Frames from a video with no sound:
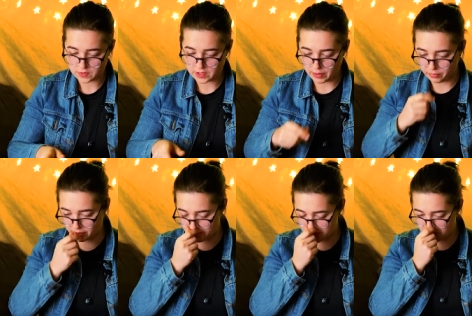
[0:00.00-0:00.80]

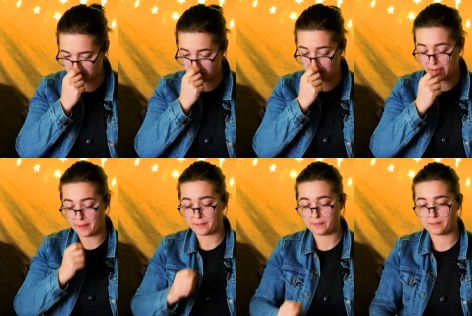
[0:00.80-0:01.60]
Temperance. Yeah.
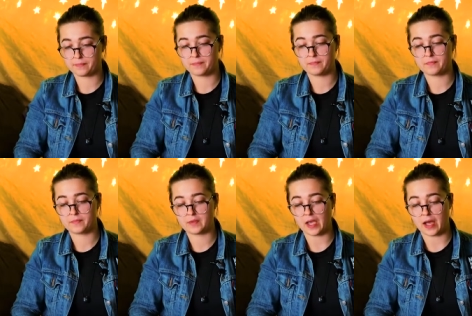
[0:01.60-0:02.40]

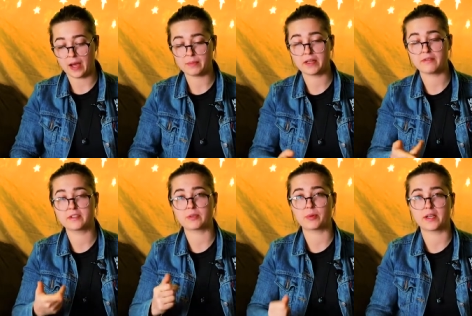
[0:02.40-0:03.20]
Yeah, I'm not even
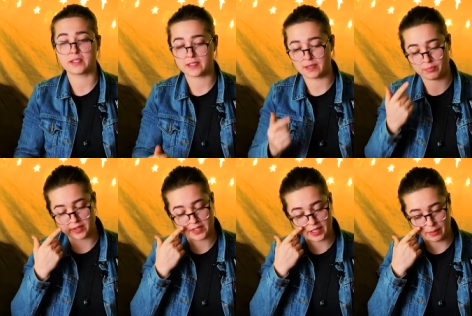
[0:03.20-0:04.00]
surprised that
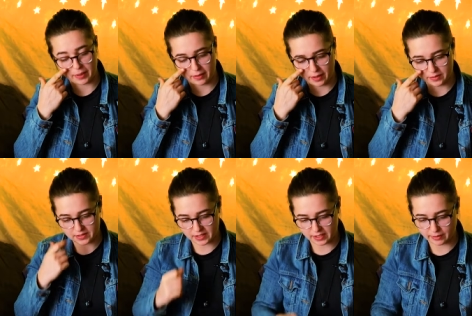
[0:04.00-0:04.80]
Temperance came out. I was
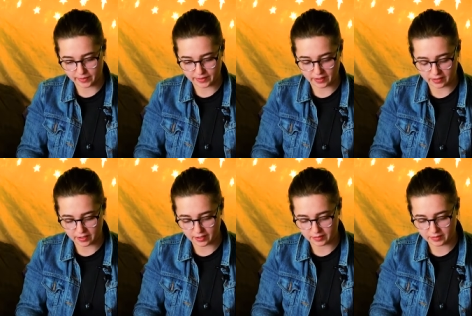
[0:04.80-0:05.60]
thinking about that
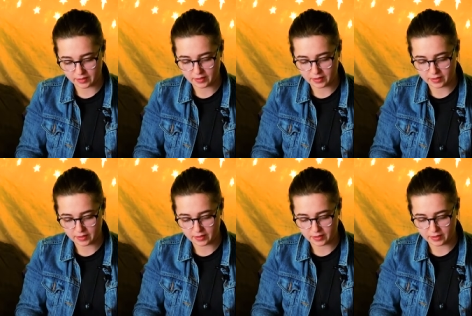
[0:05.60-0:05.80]
card